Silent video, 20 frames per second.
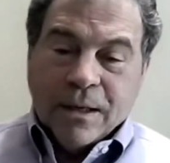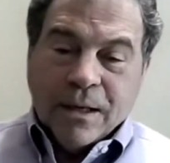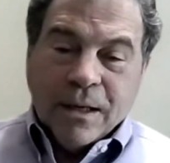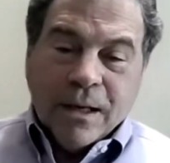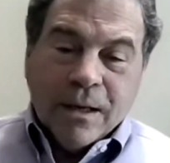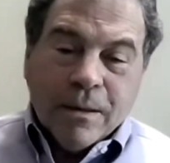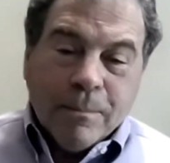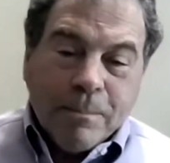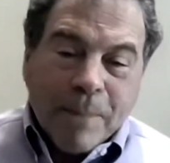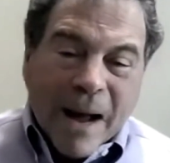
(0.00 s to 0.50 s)

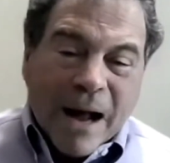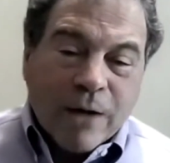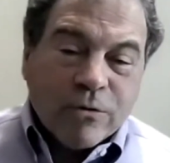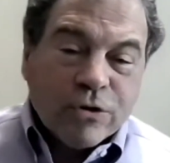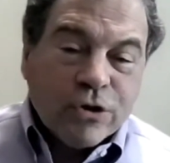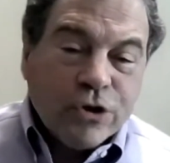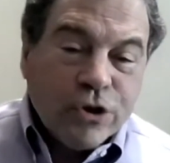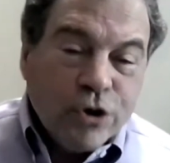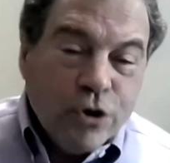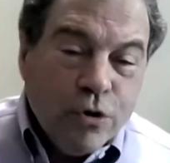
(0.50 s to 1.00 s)
In about
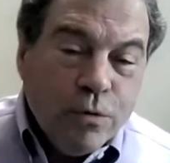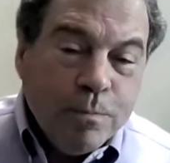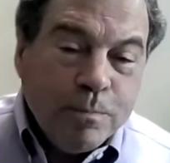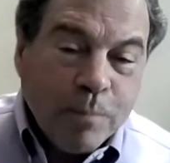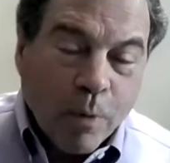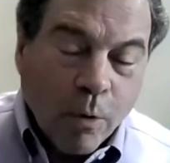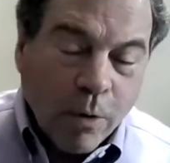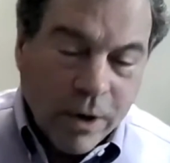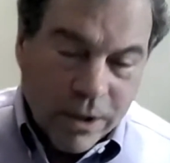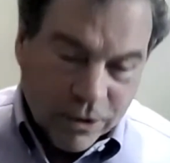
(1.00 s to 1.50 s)

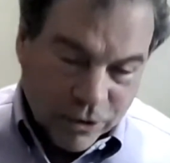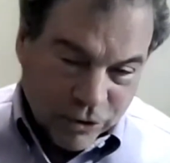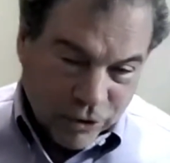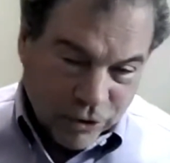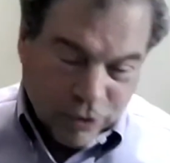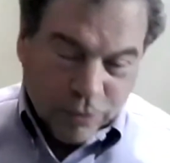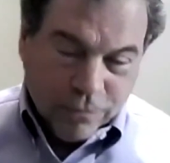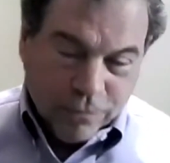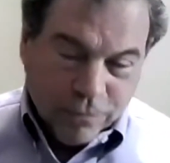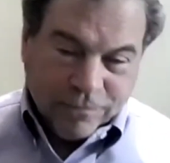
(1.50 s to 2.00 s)

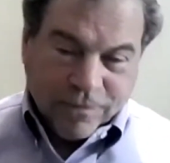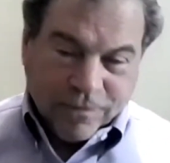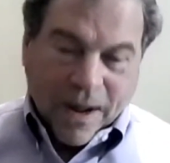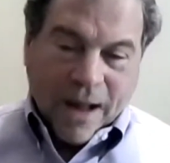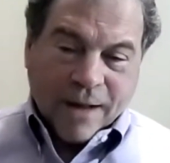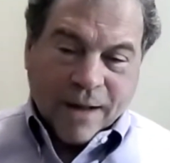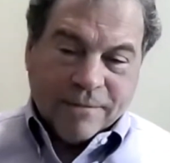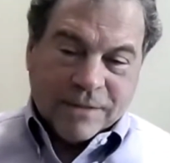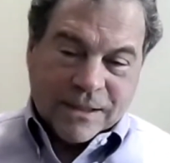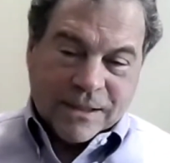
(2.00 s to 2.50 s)

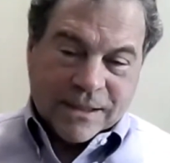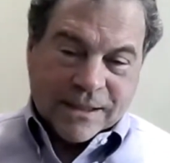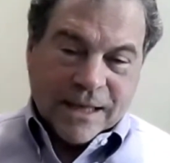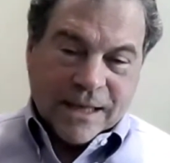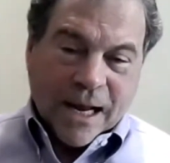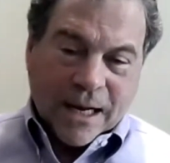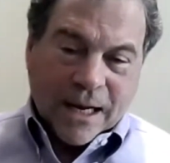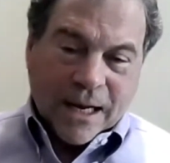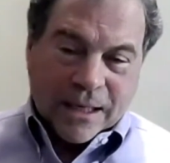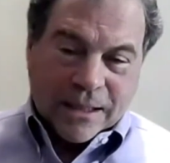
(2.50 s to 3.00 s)
2.25
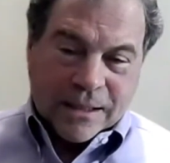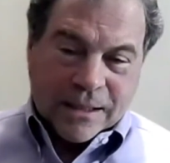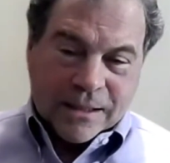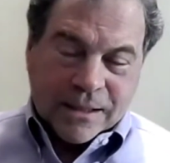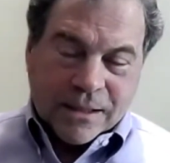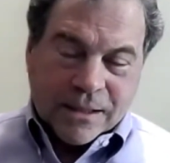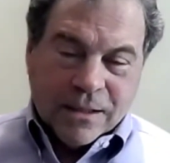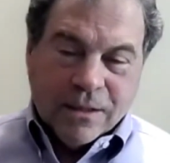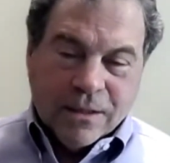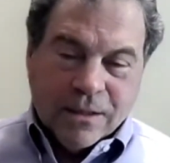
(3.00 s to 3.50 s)

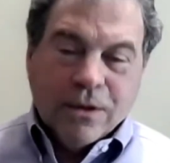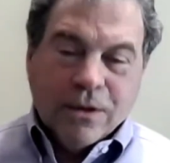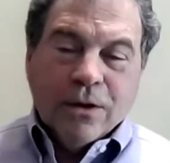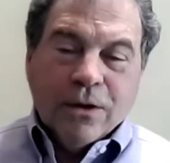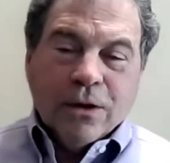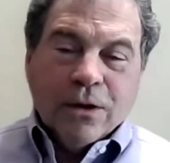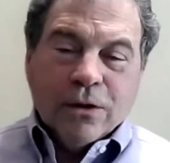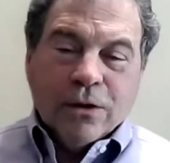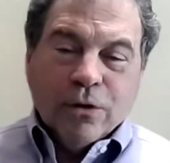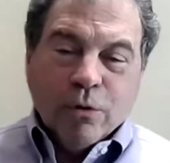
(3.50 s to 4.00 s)
seconds,
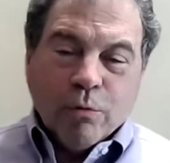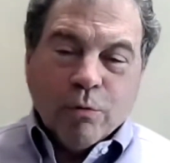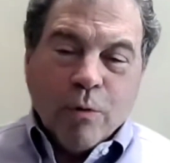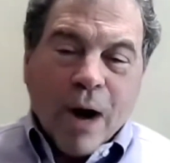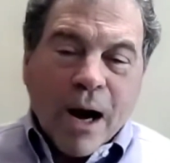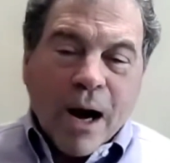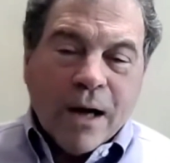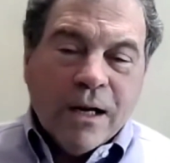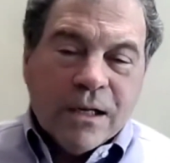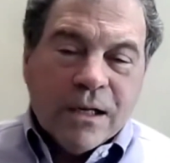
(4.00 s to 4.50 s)

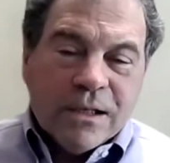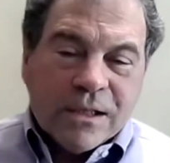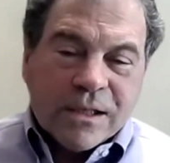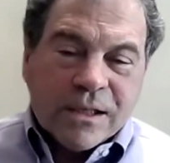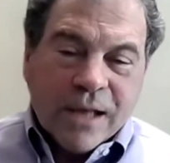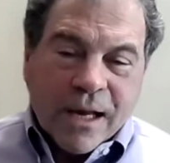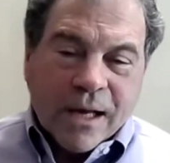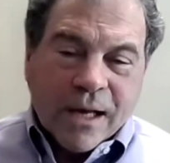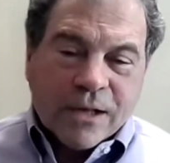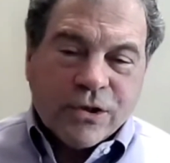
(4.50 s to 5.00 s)

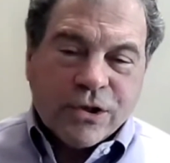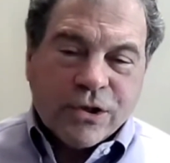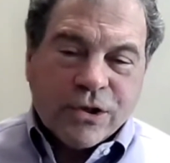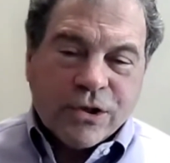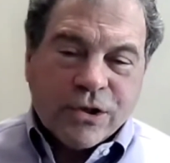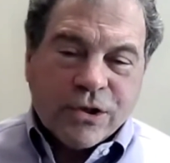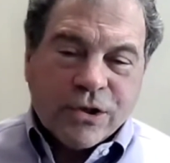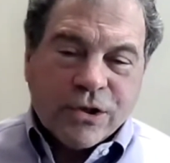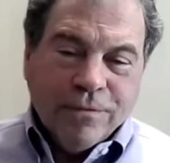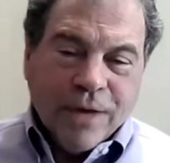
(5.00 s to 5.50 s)
Miranda's
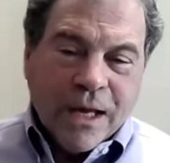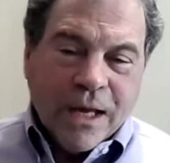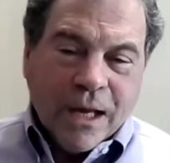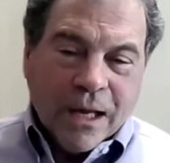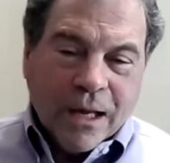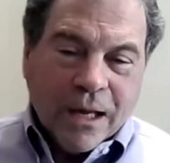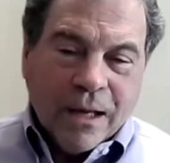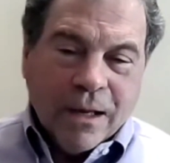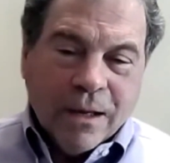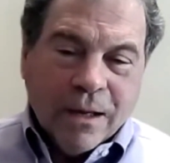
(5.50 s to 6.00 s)

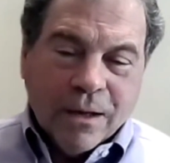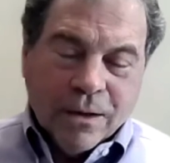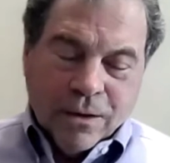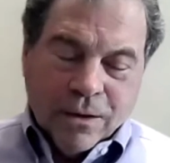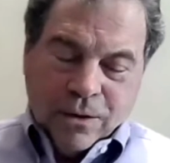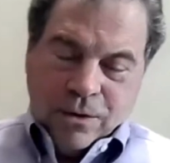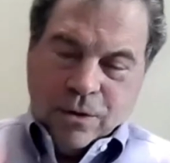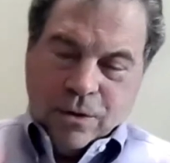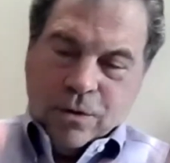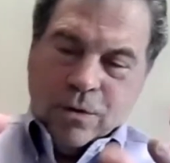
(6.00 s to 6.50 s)
SUV
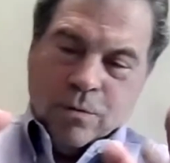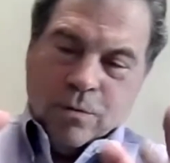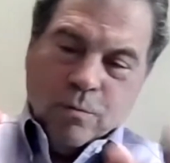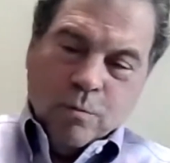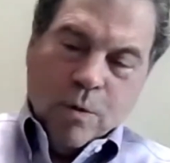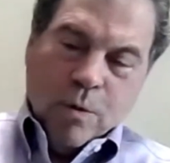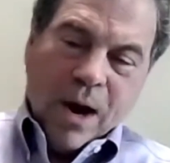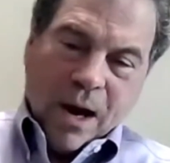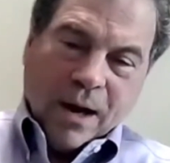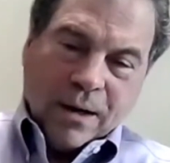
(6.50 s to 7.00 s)

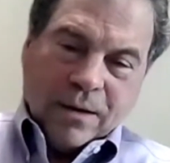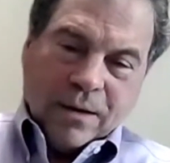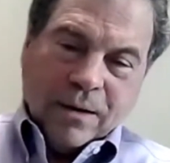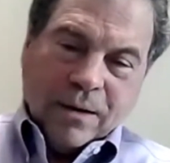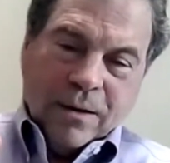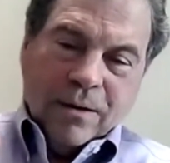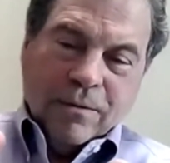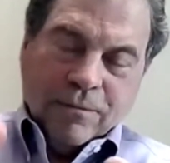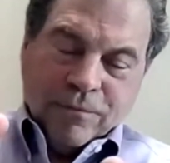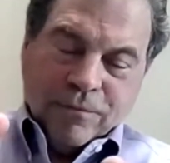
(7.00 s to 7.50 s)
went
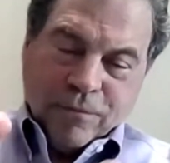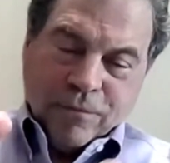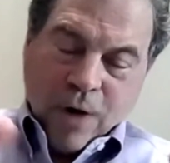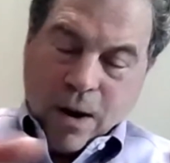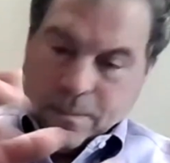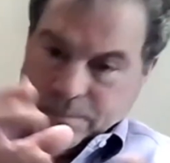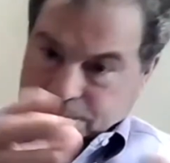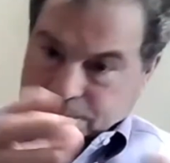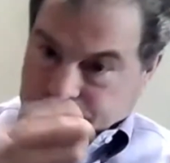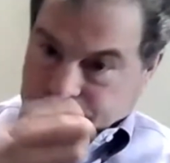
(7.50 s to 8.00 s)

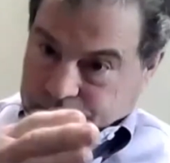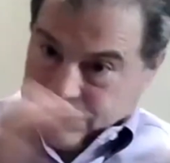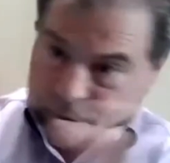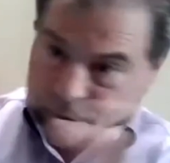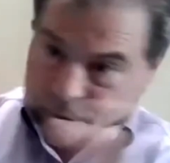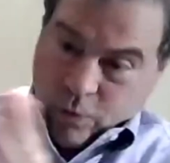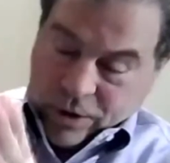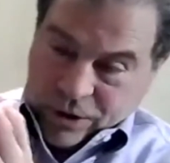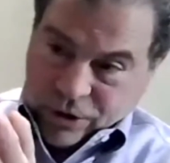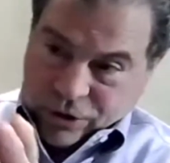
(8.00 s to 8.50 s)
from
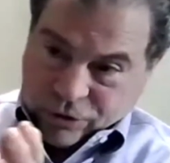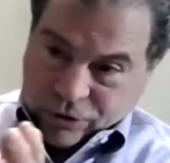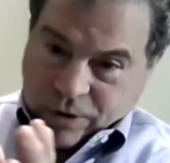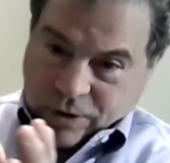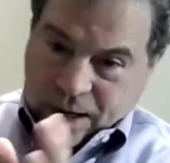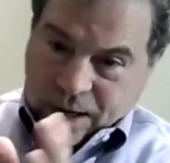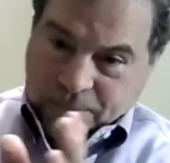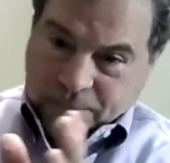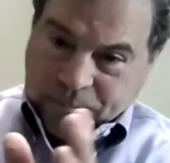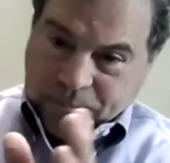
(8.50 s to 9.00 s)
going
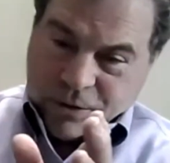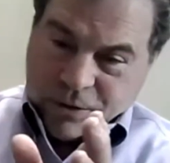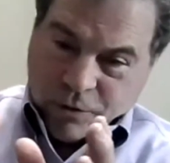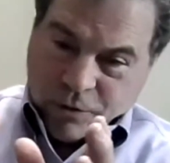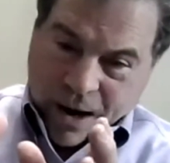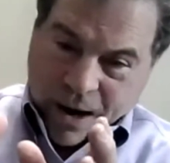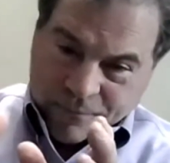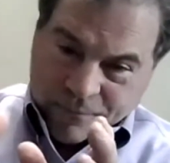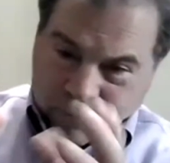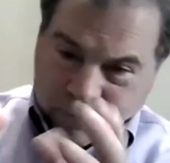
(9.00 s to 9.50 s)
straight up the
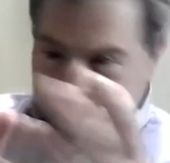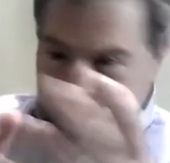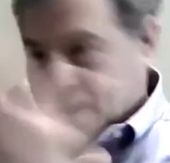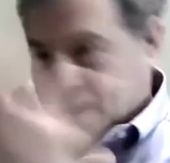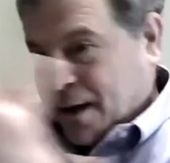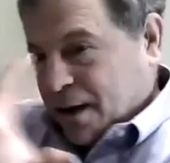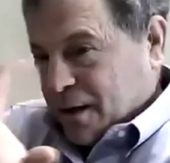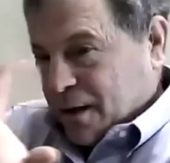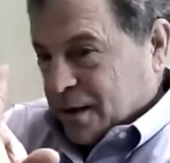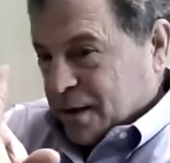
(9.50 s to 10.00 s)

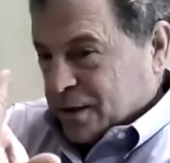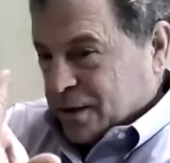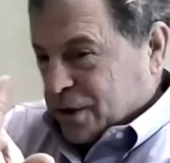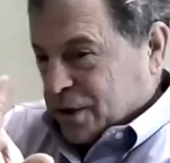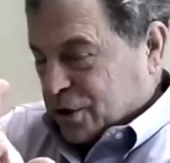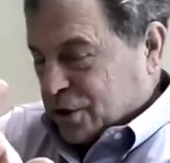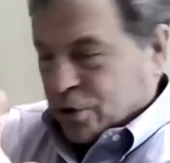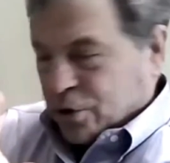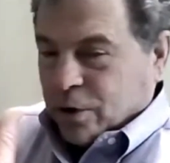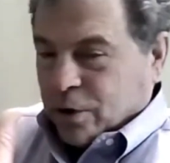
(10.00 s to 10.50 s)
driveway
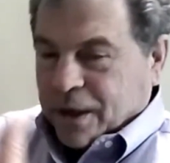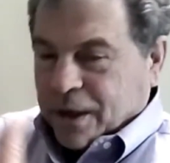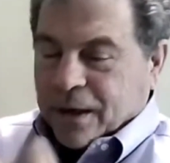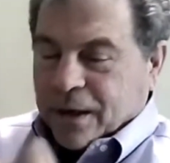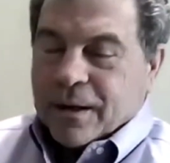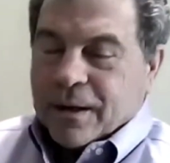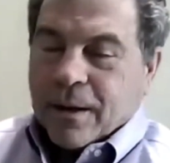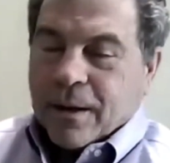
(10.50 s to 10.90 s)
to turning